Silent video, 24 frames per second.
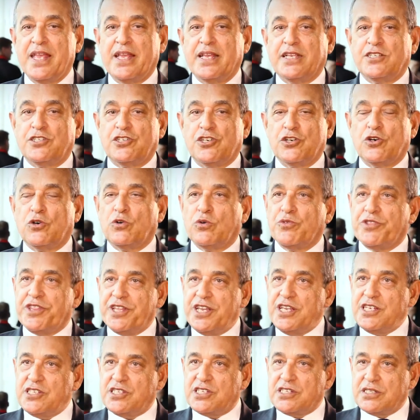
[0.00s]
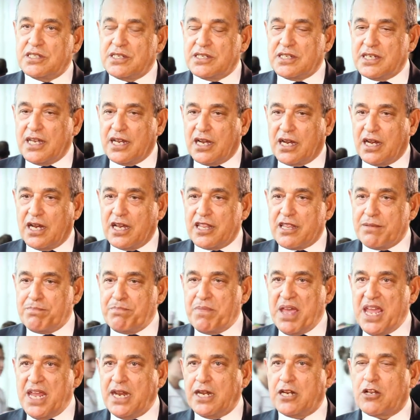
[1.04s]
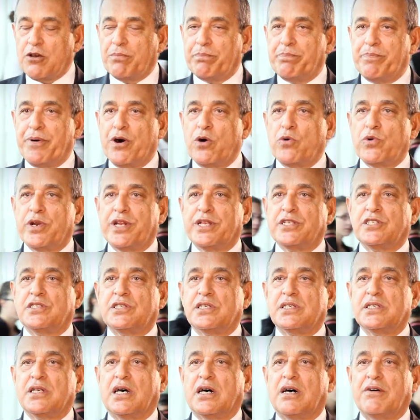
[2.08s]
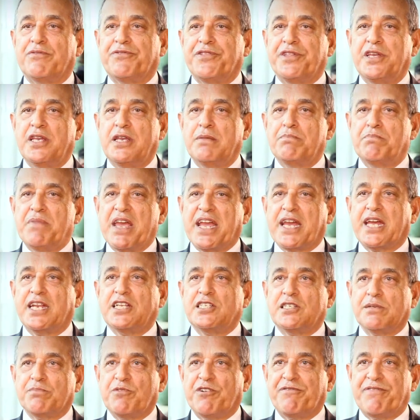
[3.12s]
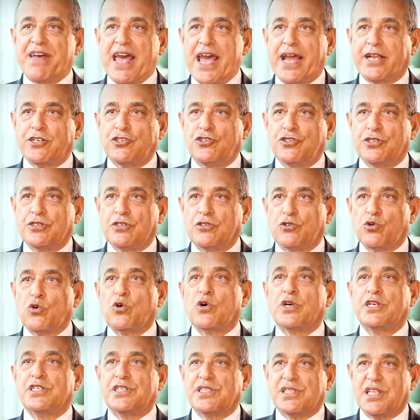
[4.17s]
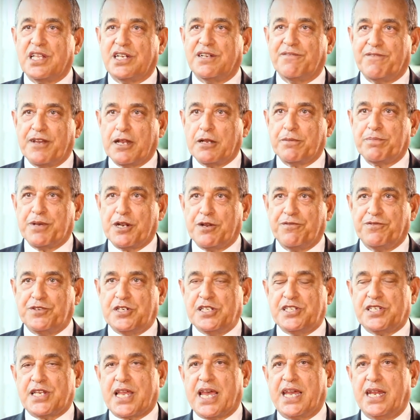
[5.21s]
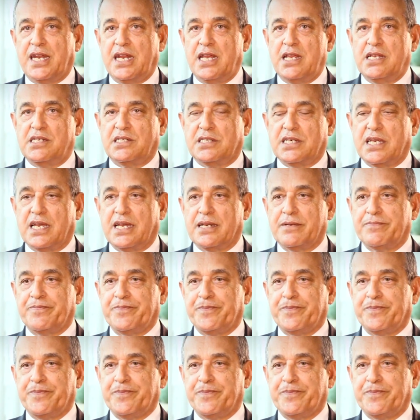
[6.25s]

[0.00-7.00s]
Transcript: So these are the main components of the mechanism of action towards the development of dyskinesia.